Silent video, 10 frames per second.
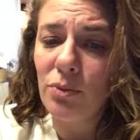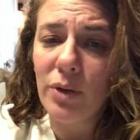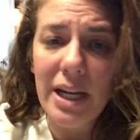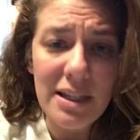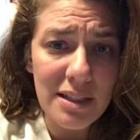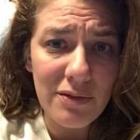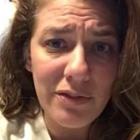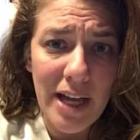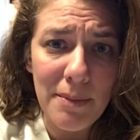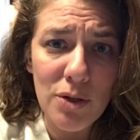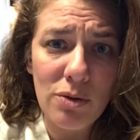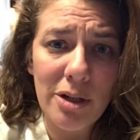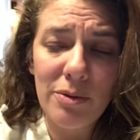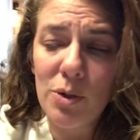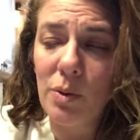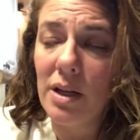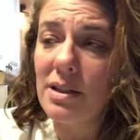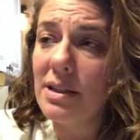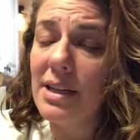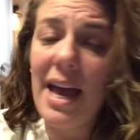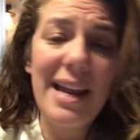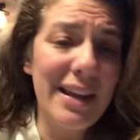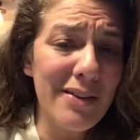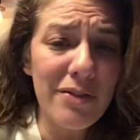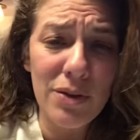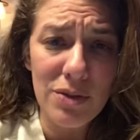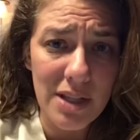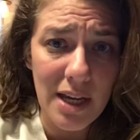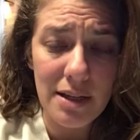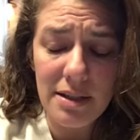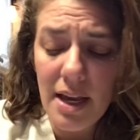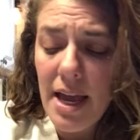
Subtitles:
raise inflammatory responses, any of those things.